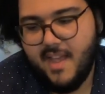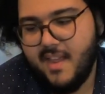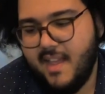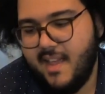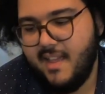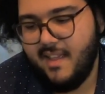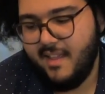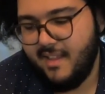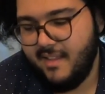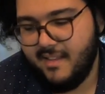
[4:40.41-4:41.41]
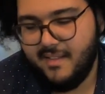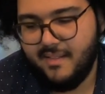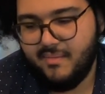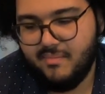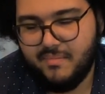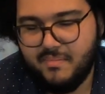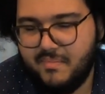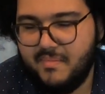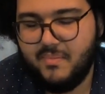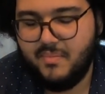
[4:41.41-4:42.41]
bag. I
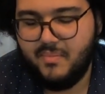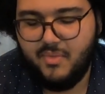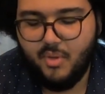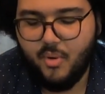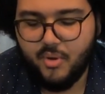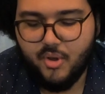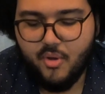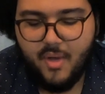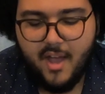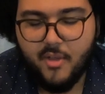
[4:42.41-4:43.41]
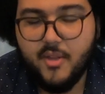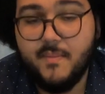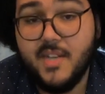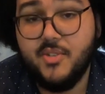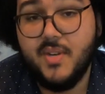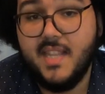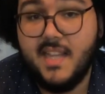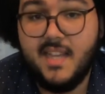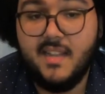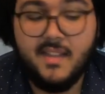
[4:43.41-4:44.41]
don't know how they're
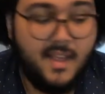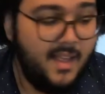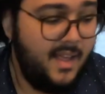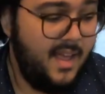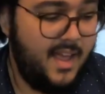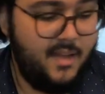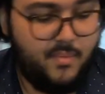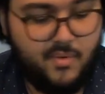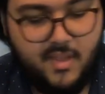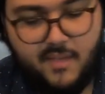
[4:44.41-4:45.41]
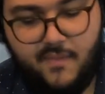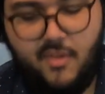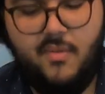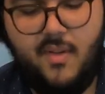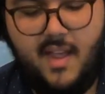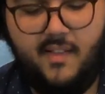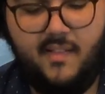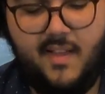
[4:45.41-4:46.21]
measuring that. I will give you a